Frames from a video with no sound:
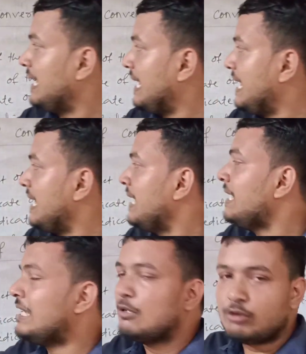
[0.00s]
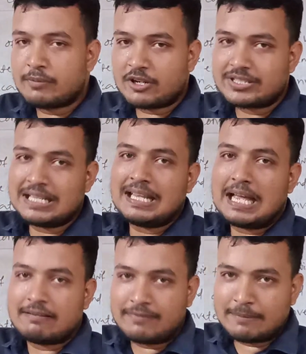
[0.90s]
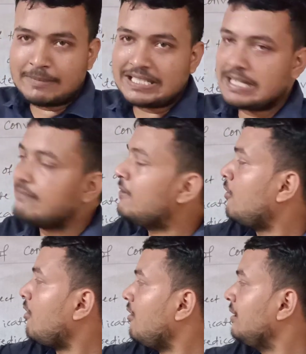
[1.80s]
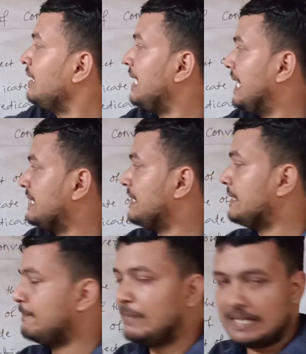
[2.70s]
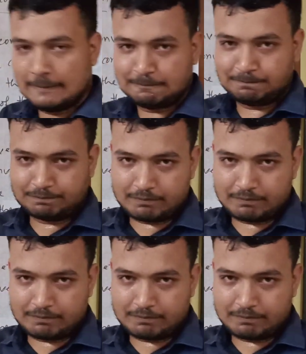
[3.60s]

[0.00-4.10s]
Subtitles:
A universal affirmative, all S is P.